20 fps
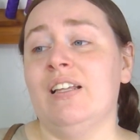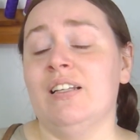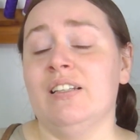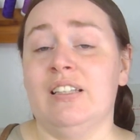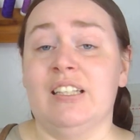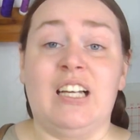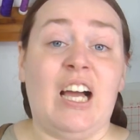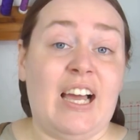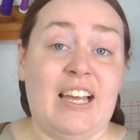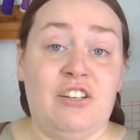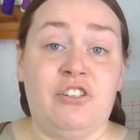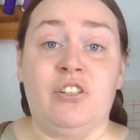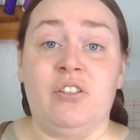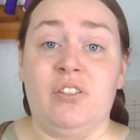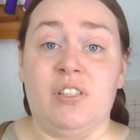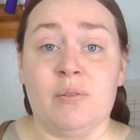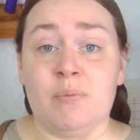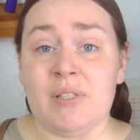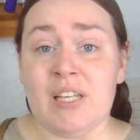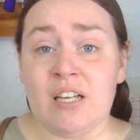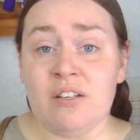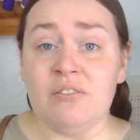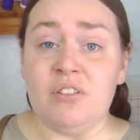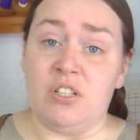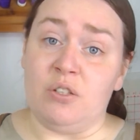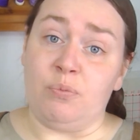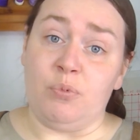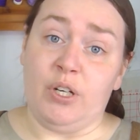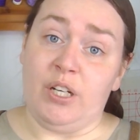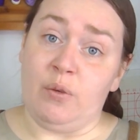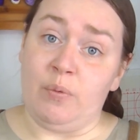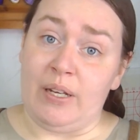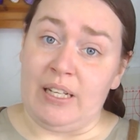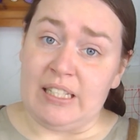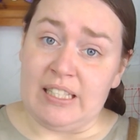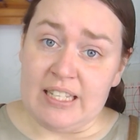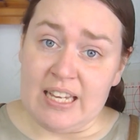The kite shields themselves look pretty well